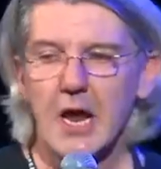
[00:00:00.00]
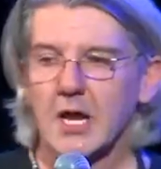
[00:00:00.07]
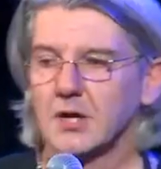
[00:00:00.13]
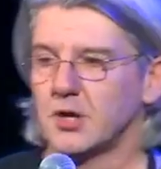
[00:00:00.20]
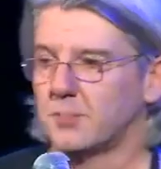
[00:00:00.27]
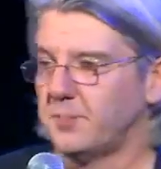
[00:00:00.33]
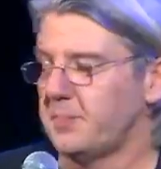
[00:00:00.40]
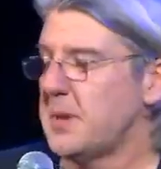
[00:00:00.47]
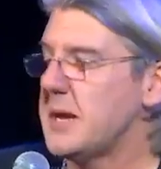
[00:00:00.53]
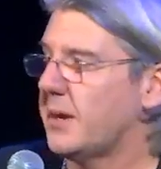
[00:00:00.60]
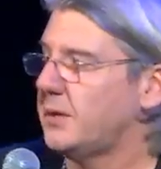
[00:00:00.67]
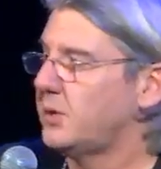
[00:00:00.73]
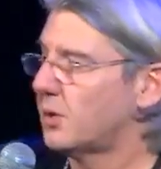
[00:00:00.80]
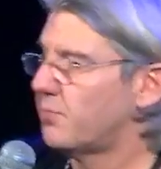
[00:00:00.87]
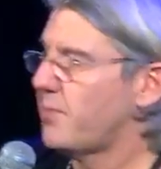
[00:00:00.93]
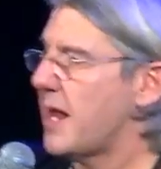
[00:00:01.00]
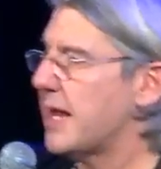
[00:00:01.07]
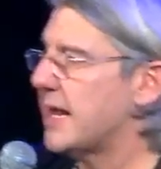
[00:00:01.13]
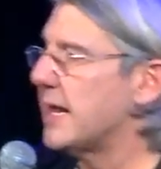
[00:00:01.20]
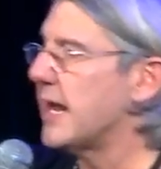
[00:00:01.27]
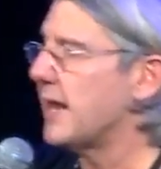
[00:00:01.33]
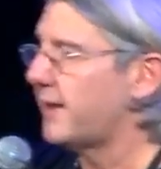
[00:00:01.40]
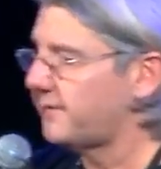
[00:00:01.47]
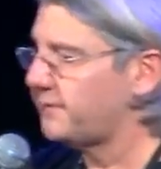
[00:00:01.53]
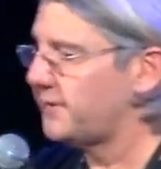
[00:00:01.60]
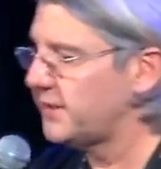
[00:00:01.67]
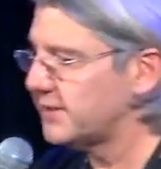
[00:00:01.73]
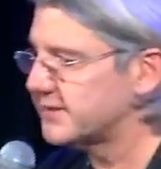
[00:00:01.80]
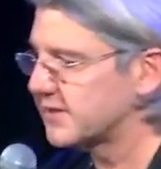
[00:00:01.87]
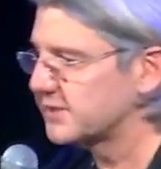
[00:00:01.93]
You're making
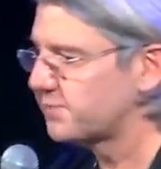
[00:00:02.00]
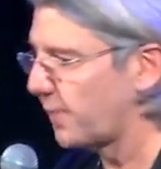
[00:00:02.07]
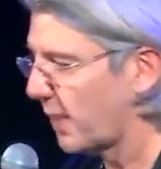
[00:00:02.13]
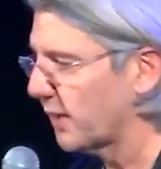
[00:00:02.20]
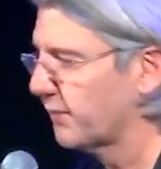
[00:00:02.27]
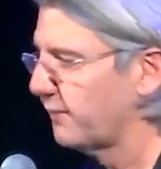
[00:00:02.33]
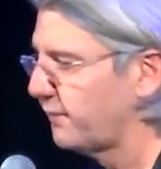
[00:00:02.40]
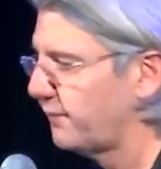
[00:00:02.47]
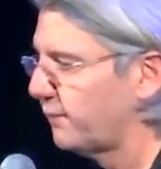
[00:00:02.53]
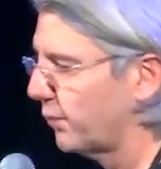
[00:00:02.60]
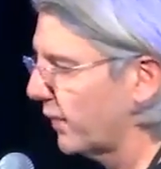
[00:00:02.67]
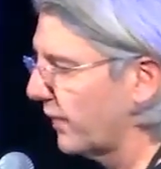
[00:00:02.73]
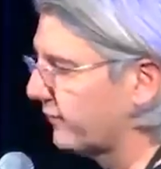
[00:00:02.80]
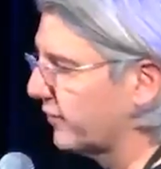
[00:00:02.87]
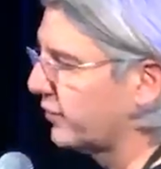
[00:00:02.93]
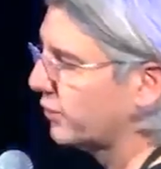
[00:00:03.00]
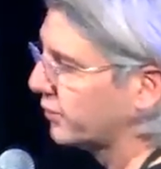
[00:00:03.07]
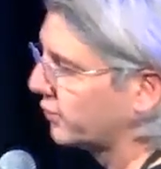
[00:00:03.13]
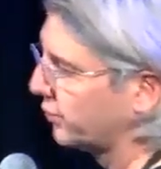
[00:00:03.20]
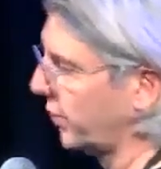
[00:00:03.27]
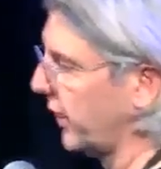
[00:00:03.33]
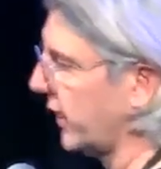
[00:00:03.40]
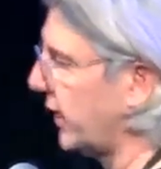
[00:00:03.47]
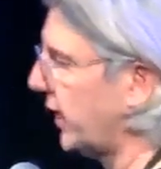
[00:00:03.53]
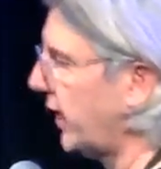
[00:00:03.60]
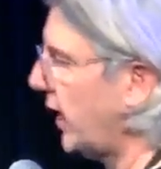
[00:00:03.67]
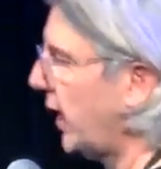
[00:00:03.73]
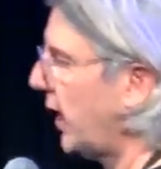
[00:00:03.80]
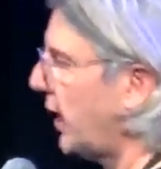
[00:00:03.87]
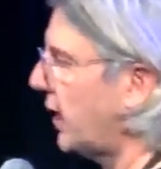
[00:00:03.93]
NFTs as part of whatever you're doing.
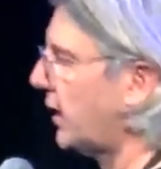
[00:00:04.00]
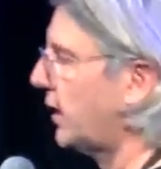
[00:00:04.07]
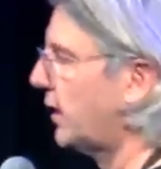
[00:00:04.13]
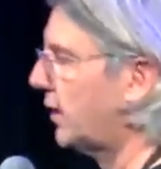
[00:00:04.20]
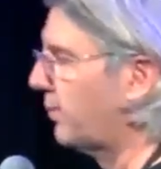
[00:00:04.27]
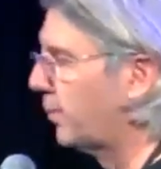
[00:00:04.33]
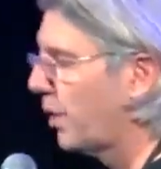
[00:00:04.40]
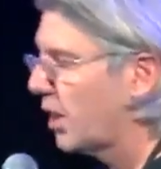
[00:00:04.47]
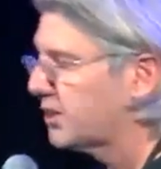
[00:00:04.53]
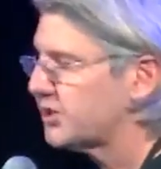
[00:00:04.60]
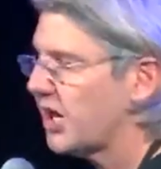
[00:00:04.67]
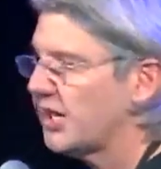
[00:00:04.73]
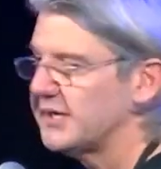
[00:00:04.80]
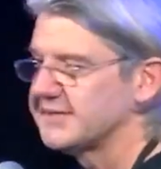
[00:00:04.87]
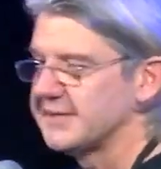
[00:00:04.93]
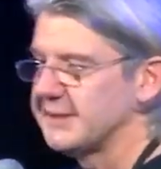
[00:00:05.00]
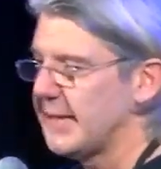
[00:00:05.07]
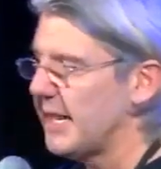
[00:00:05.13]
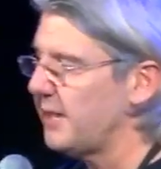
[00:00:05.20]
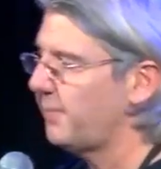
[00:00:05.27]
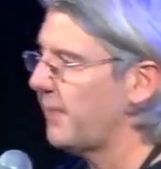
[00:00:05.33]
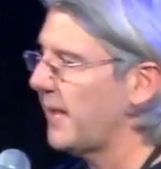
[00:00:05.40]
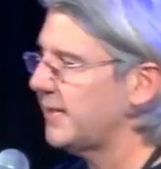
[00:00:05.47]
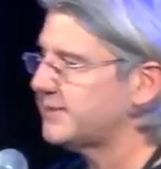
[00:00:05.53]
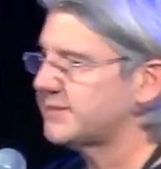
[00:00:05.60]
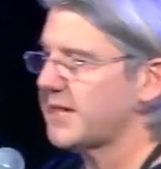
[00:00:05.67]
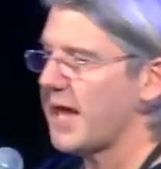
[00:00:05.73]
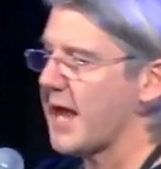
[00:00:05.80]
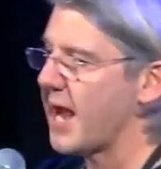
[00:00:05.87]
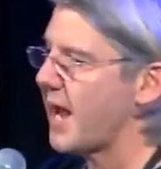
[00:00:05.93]
Blockchain is a database,
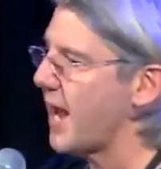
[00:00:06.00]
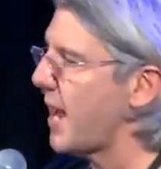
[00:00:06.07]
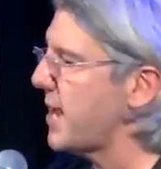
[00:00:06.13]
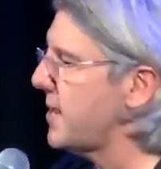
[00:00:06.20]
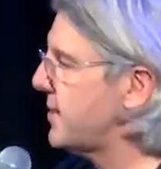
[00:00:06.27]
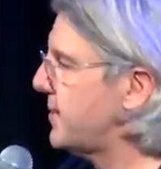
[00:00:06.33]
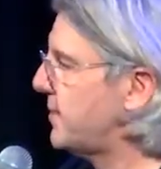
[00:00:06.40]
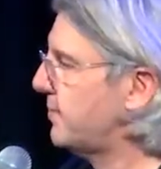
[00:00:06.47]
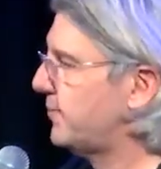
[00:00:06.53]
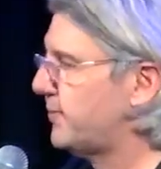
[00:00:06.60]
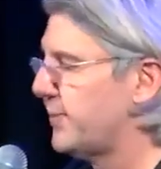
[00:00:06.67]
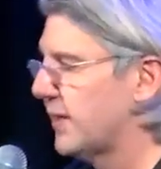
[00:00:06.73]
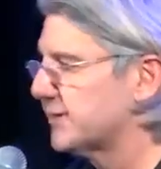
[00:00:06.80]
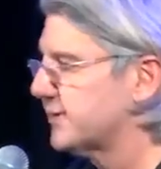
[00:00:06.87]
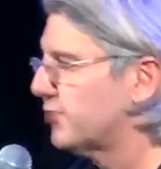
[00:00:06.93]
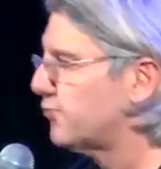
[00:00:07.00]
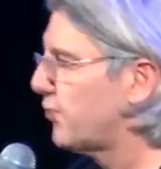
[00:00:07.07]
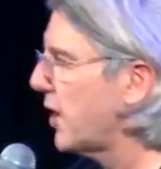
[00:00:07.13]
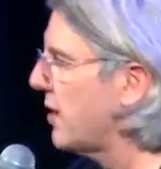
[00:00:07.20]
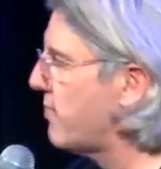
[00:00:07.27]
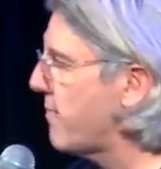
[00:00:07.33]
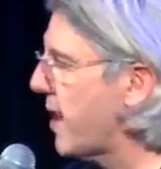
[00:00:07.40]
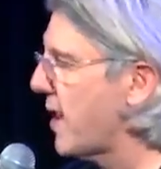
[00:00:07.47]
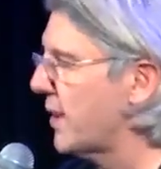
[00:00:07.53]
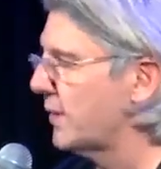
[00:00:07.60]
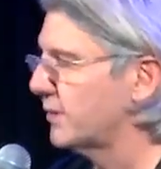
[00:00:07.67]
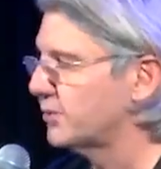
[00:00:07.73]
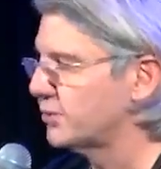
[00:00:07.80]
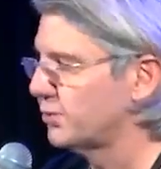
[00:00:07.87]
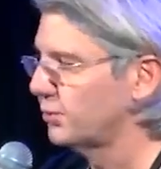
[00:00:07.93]
and it doesn't really matter
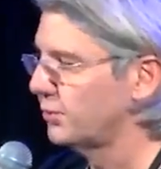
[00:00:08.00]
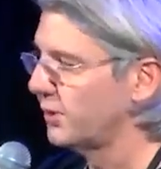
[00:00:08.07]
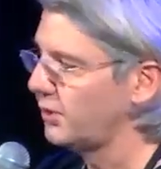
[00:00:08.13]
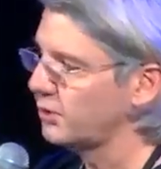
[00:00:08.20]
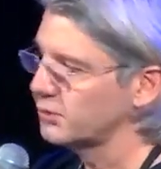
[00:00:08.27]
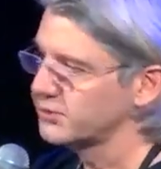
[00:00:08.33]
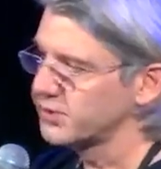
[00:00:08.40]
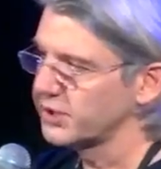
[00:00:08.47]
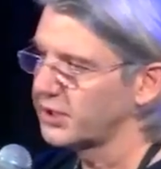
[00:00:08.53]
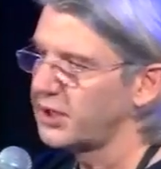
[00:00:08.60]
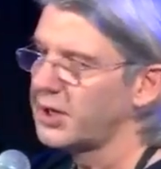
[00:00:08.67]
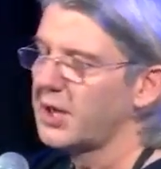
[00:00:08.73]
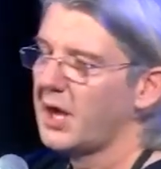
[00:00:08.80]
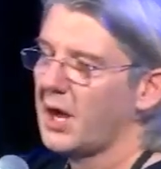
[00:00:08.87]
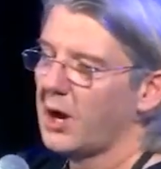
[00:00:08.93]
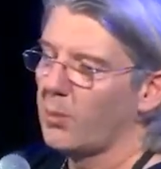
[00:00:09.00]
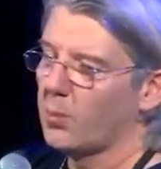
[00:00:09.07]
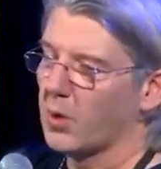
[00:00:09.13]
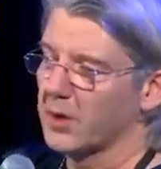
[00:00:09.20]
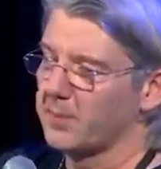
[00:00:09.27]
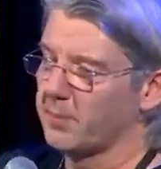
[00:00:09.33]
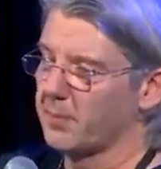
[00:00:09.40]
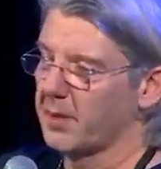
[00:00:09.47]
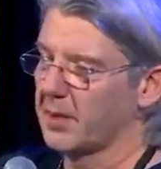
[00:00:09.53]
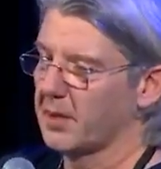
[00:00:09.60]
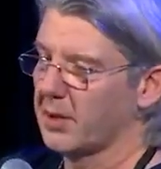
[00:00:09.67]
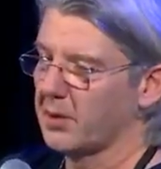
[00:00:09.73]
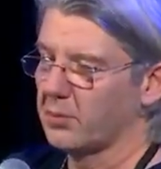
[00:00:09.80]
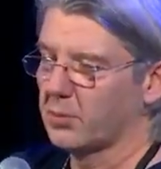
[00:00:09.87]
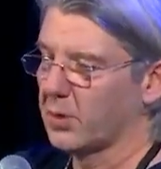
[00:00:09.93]
to the user what
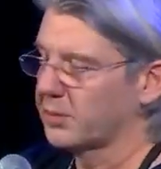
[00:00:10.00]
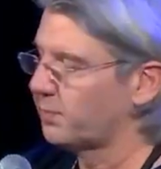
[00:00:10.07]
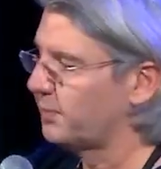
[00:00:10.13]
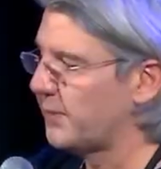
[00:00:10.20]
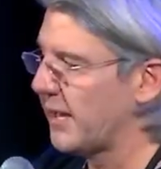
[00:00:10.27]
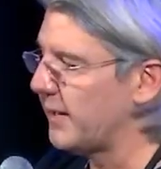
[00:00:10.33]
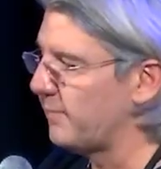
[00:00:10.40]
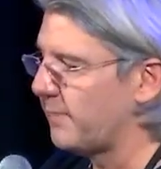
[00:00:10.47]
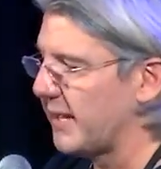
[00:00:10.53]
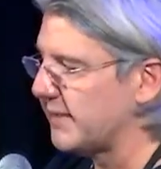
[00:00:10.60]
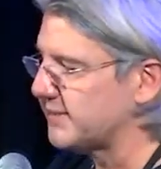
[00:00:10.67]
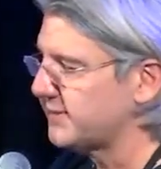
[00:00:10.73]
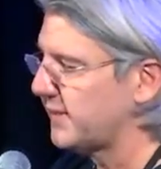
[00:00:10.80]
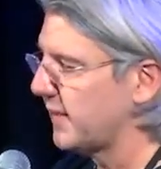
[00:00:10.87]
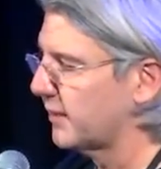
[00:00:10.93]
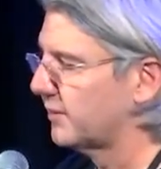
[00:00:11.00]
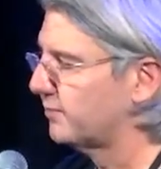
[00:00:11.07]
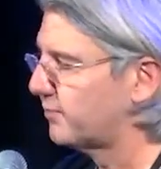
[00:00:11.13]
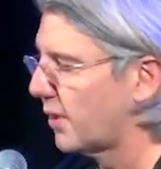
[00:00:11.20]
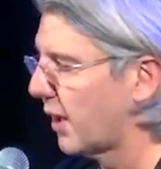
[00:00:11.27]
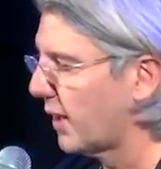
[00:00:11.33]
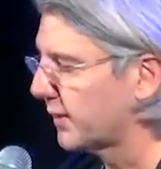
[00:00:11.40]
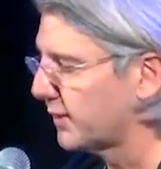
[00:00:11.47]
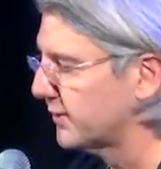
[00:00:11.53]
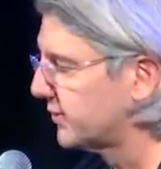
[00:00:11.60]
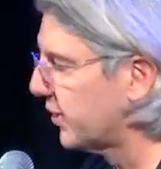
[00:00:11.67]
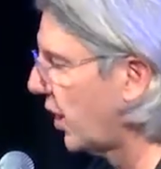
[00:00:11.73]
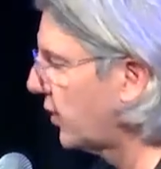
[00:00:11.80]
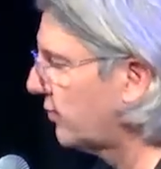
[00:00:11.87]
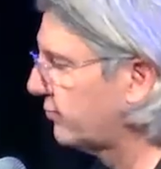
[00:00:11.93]
database their product is
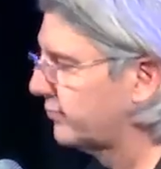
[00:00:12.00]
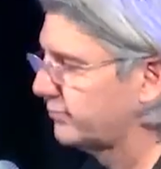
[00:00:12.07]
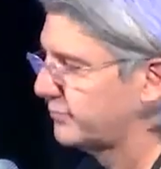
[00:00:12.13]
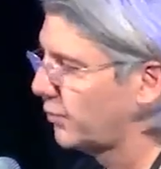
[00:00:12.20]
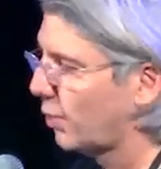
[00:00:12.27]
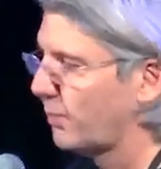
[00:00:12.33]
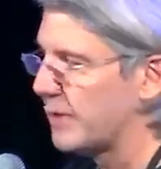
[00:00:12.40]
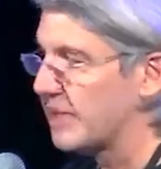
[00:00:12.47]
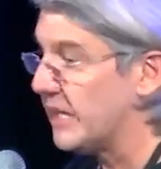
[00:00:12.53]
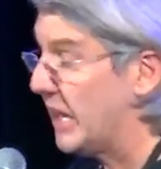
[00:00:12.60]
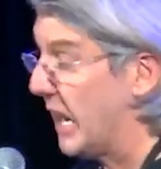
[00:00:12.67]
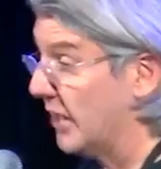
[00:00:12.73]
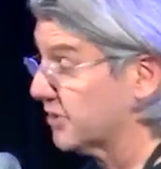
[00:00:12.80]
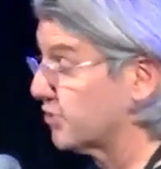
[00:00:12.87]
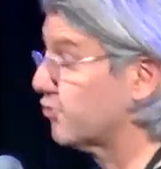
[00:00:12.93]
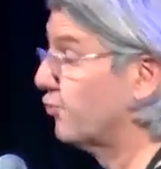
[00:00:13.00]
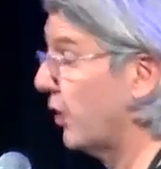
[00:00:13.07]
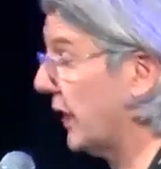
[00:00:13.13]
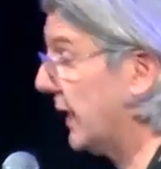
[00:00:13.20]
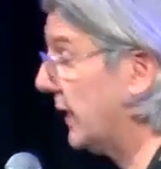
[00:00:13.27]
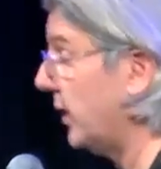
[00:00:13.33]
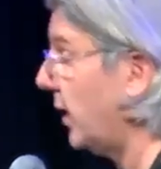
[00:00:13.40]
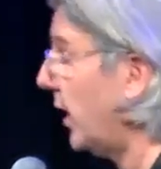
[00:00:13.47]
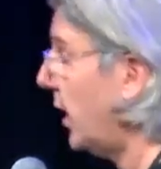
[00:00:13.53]
on. Nobody cares, really.